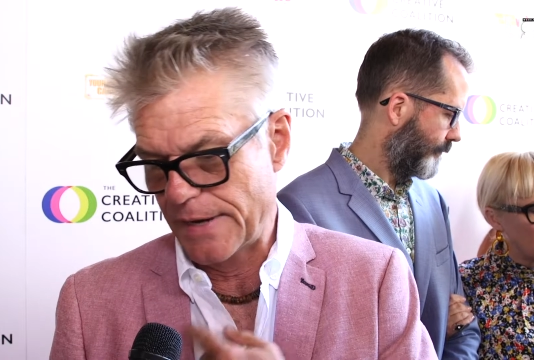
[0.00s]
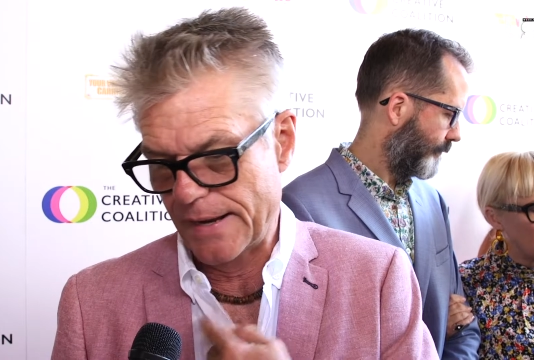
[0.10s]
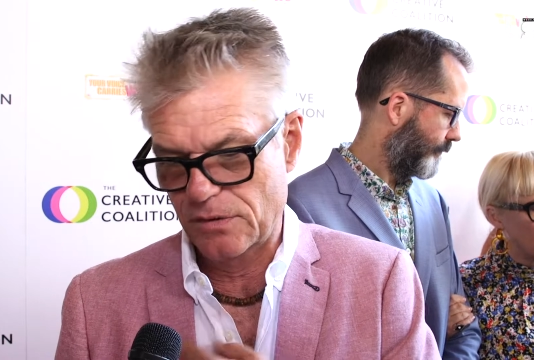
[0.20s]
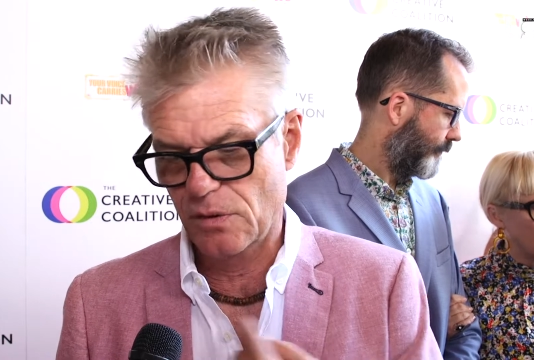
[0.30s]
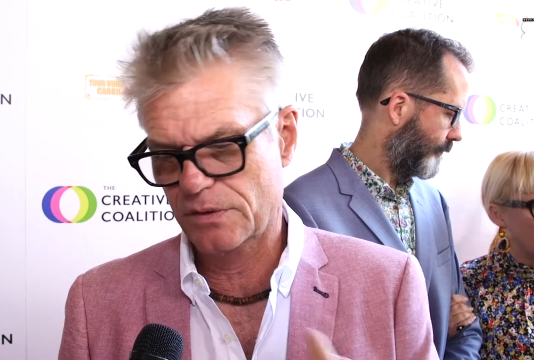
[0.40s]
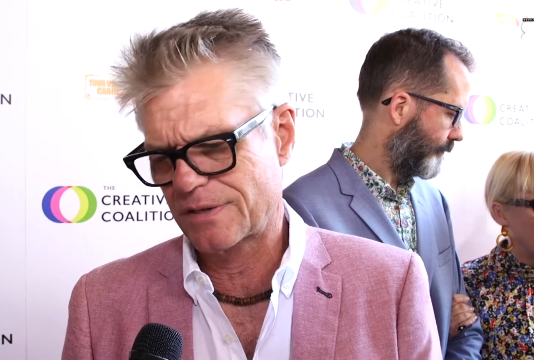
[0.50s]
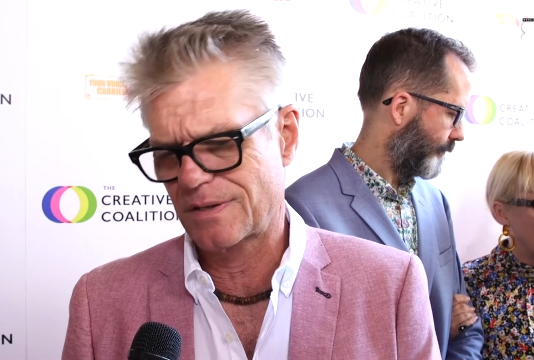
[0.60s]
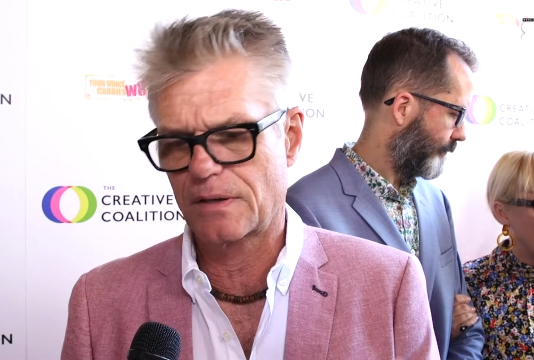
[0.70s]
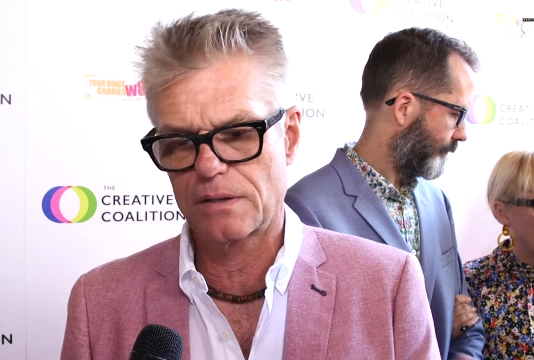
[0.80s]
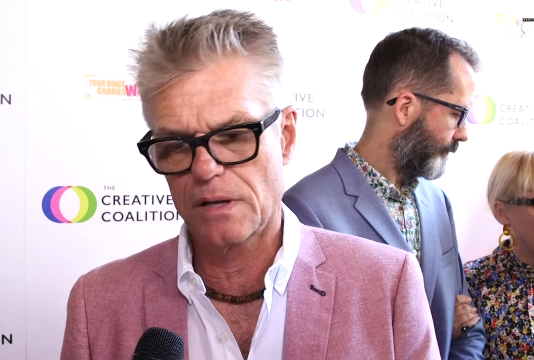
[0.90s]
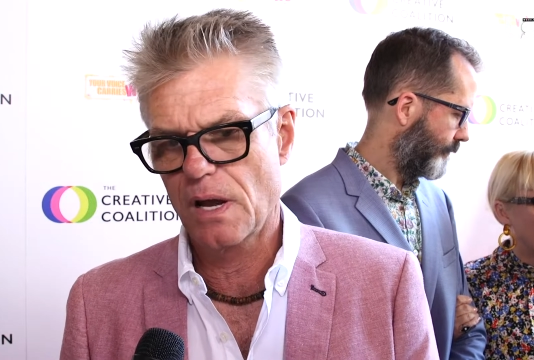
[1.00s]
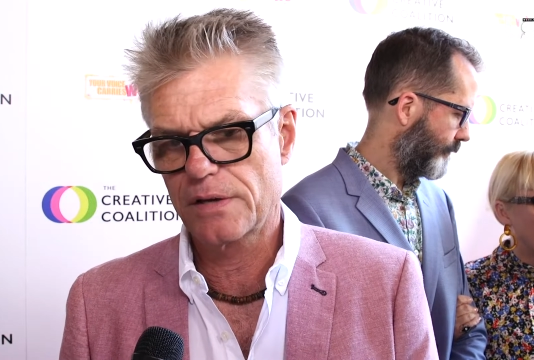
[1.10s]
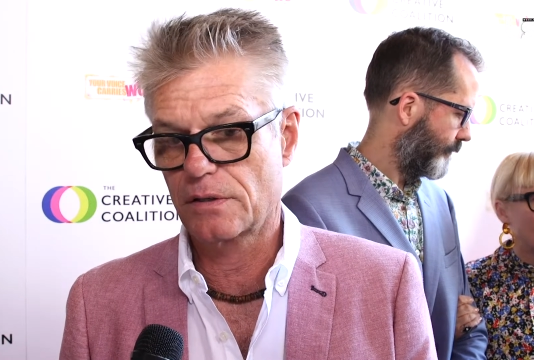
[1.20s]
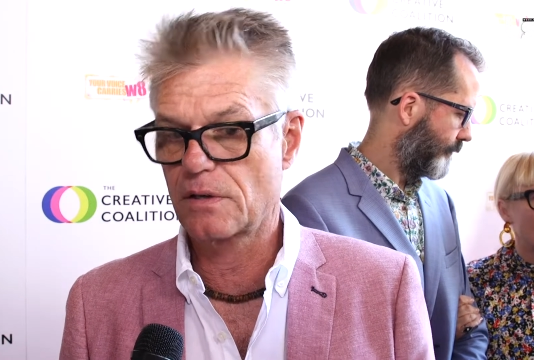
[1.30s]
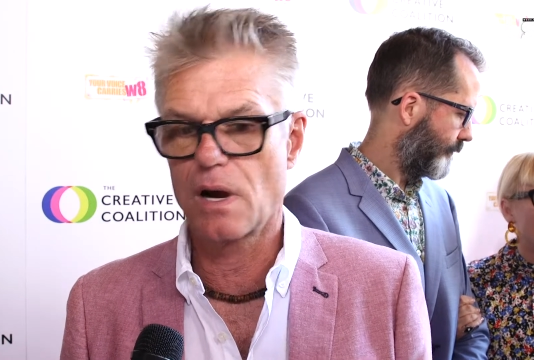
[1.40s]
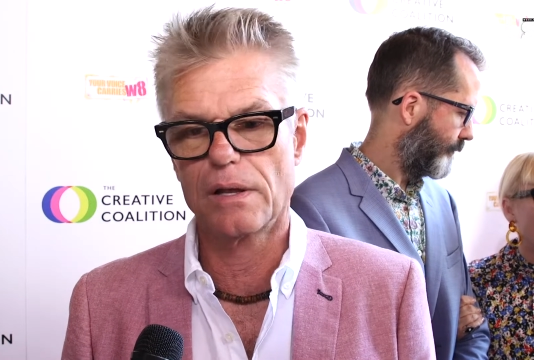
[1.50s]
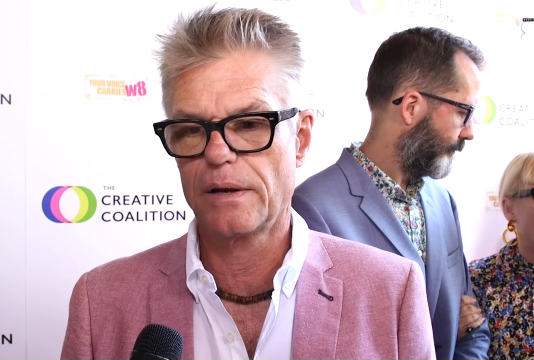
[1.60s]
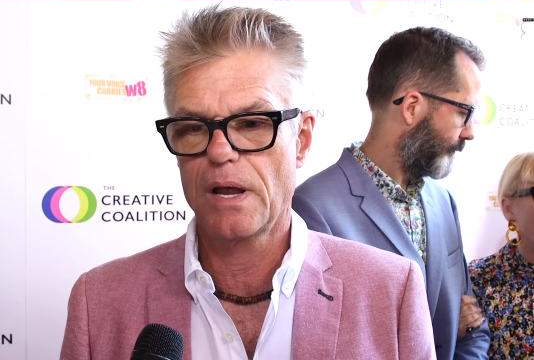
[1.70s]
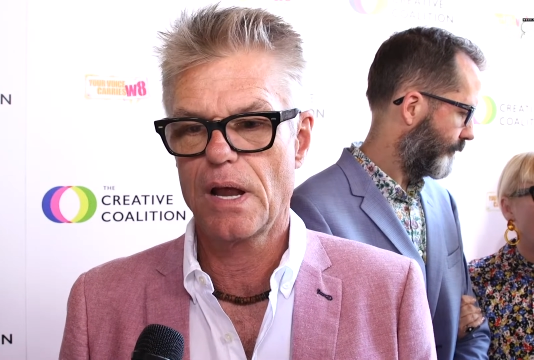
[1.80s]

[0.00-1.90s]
Speaker 1: tattoos, and I said, I said, darling,